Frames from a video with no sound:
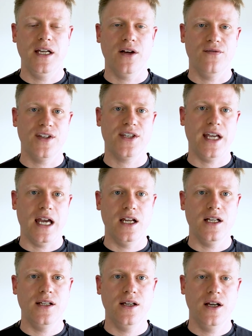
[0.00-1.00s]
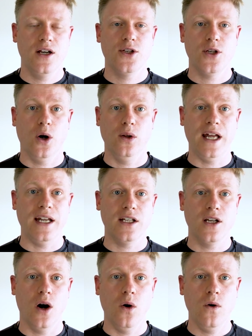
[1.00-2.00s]
confiscated so let
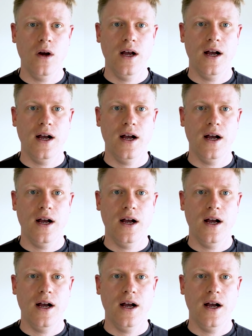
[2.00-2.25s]
it go